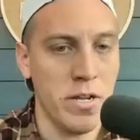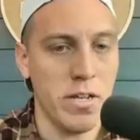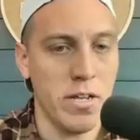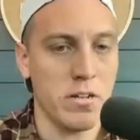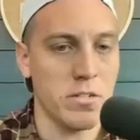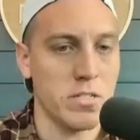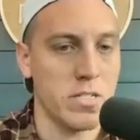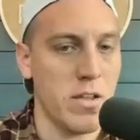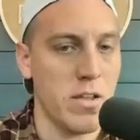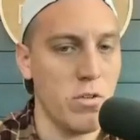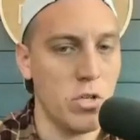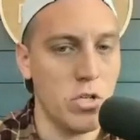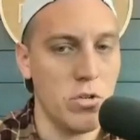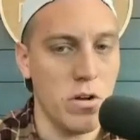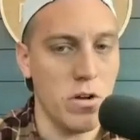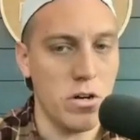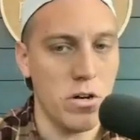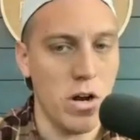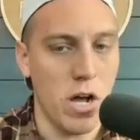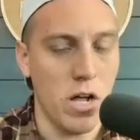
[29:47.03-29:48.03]
it, it'll save you
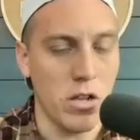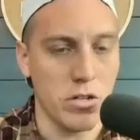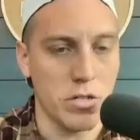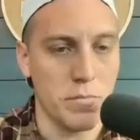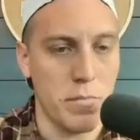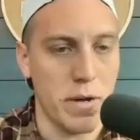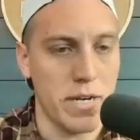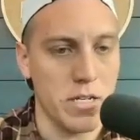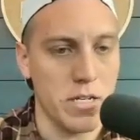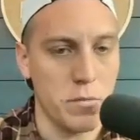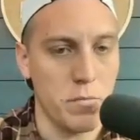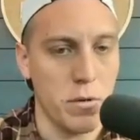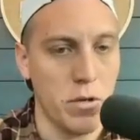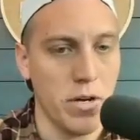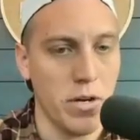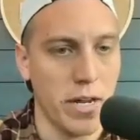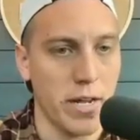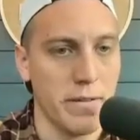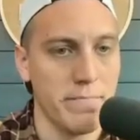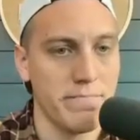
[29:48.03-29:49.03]
$200 by
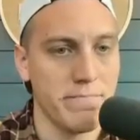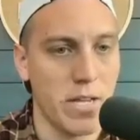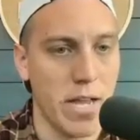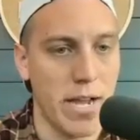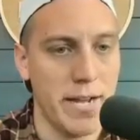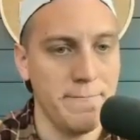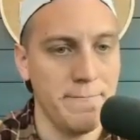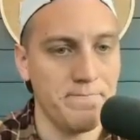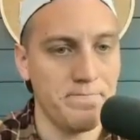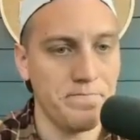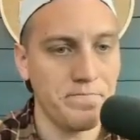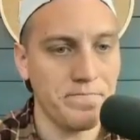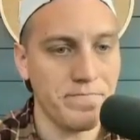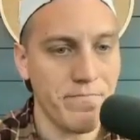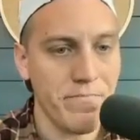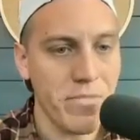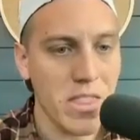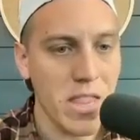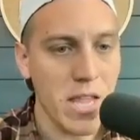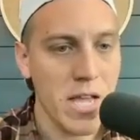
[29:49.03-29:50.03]
disputing it. Okay.
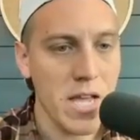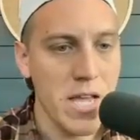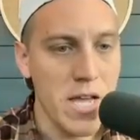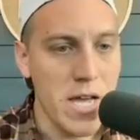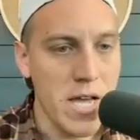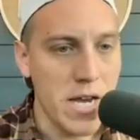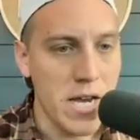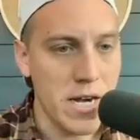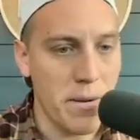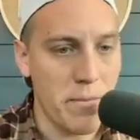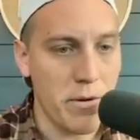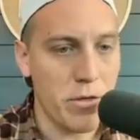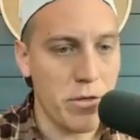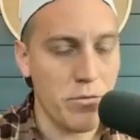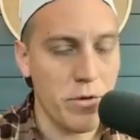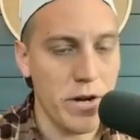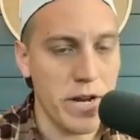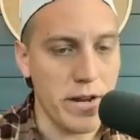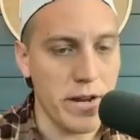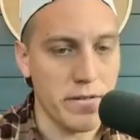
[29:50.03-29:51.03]
Number
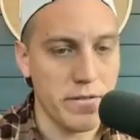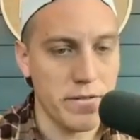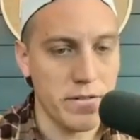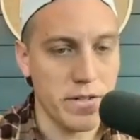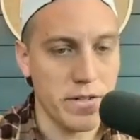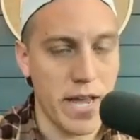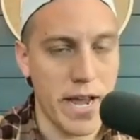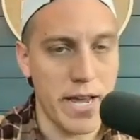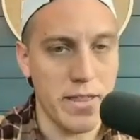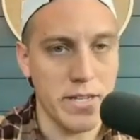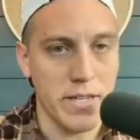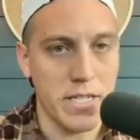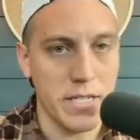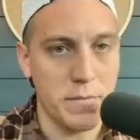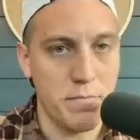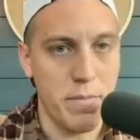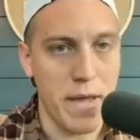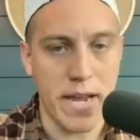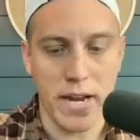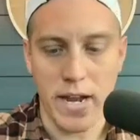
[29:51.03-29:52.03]
3, Okay, this
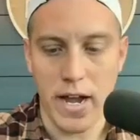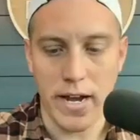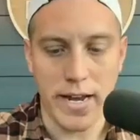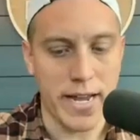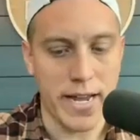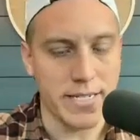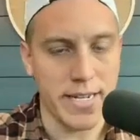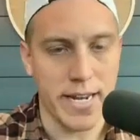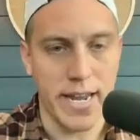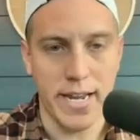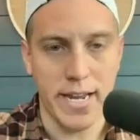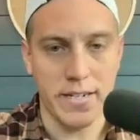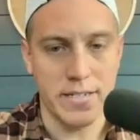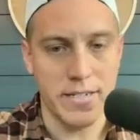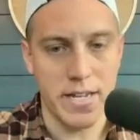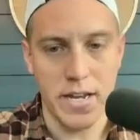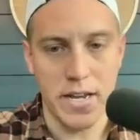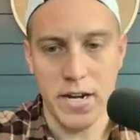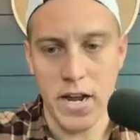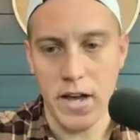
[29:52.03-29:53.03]
is big. Guys, I can't
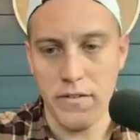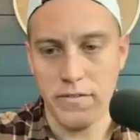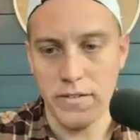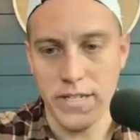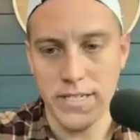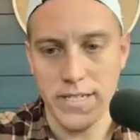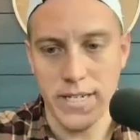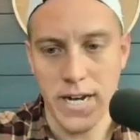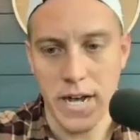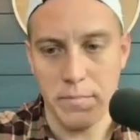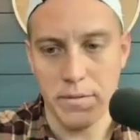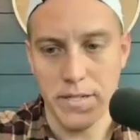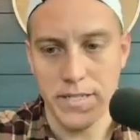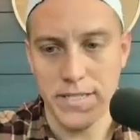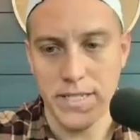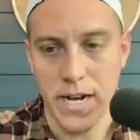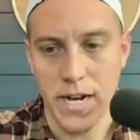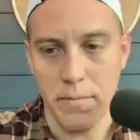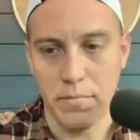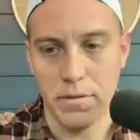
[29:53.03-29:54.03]
tell you enough. Listen up,
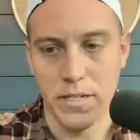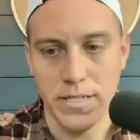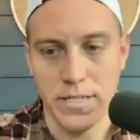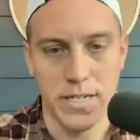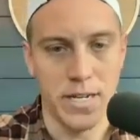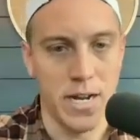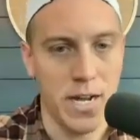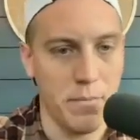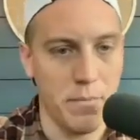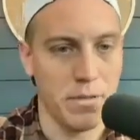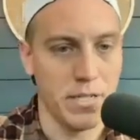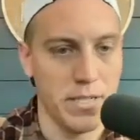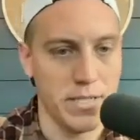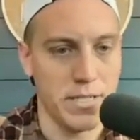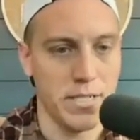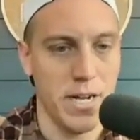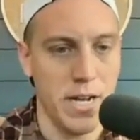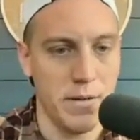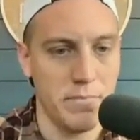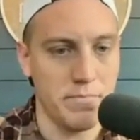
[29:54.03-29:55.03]
listen up, listen up,
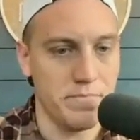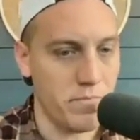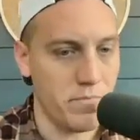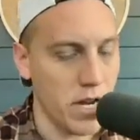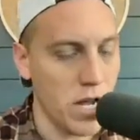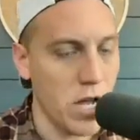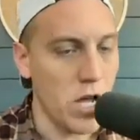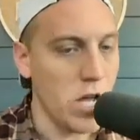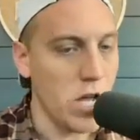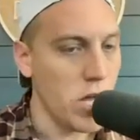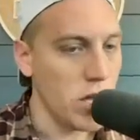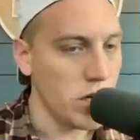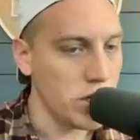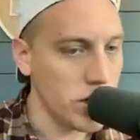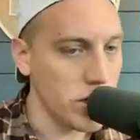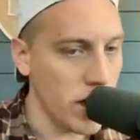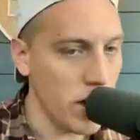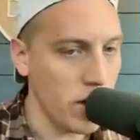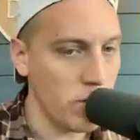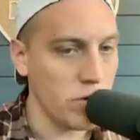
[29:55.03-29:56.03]
listen up.
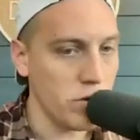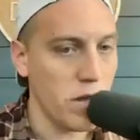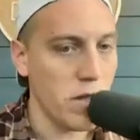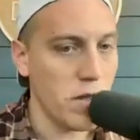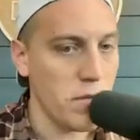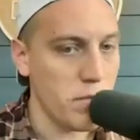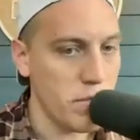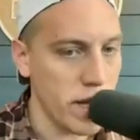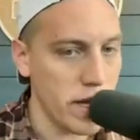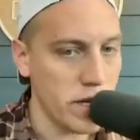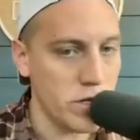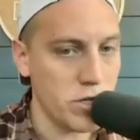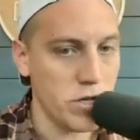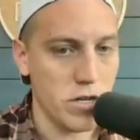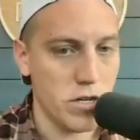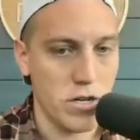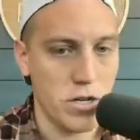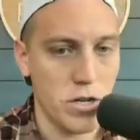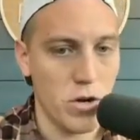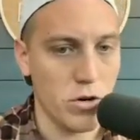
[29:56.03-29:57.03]
Don't
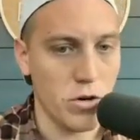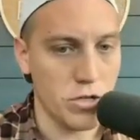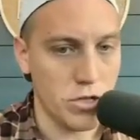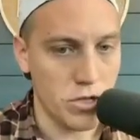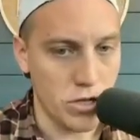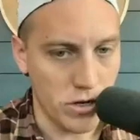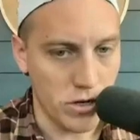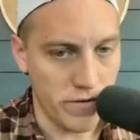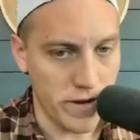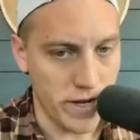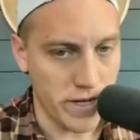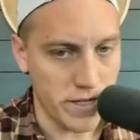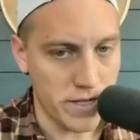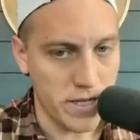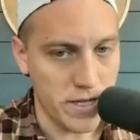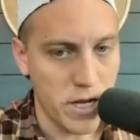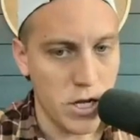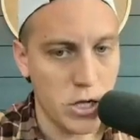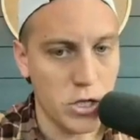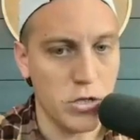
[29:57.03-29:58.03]
pitch your
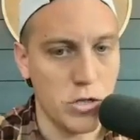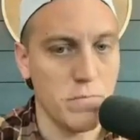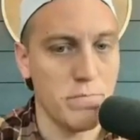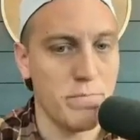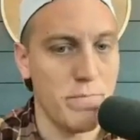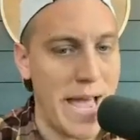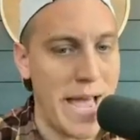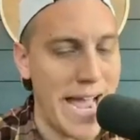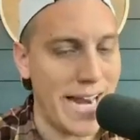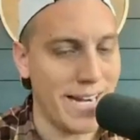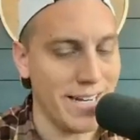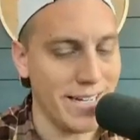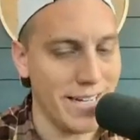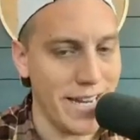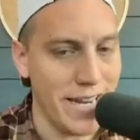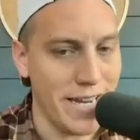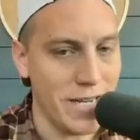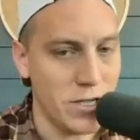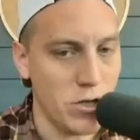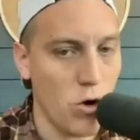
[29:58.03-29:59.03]
service to bad
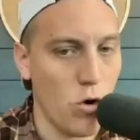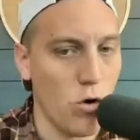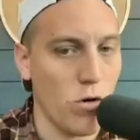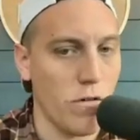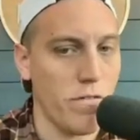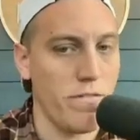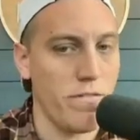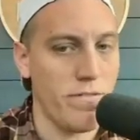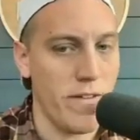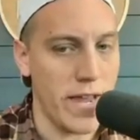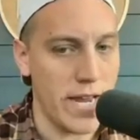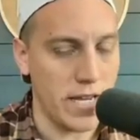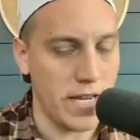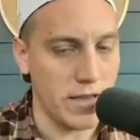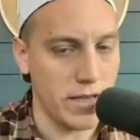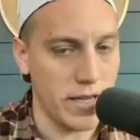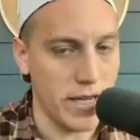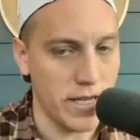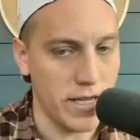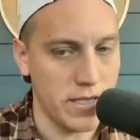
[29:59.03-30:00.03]
leads or
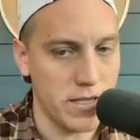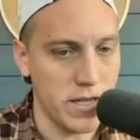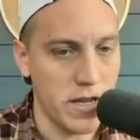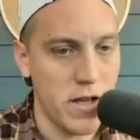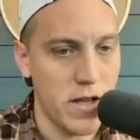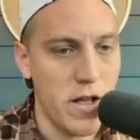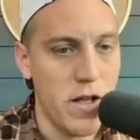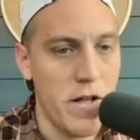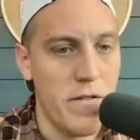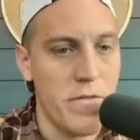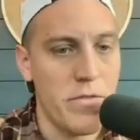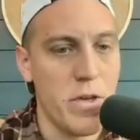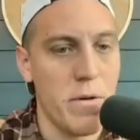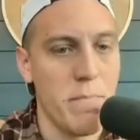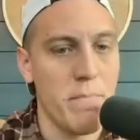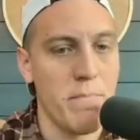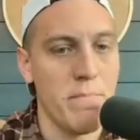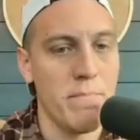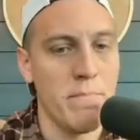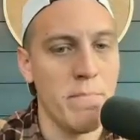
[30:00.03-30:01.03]
fake leads.
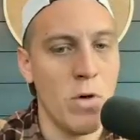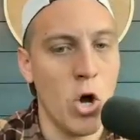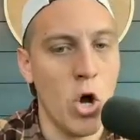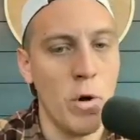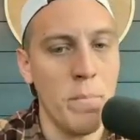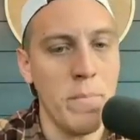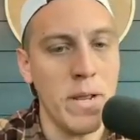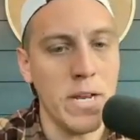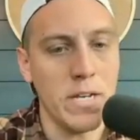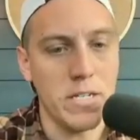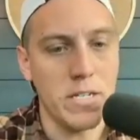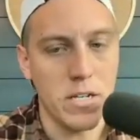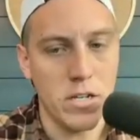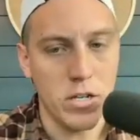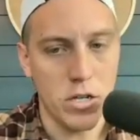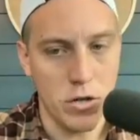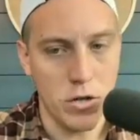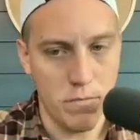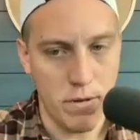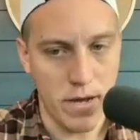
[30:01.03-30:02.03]
The moment
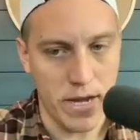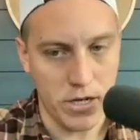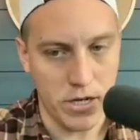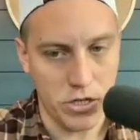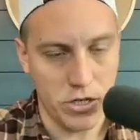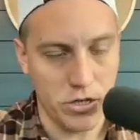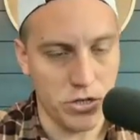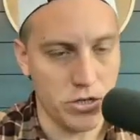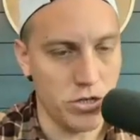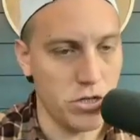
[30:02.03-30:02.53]
you pitch your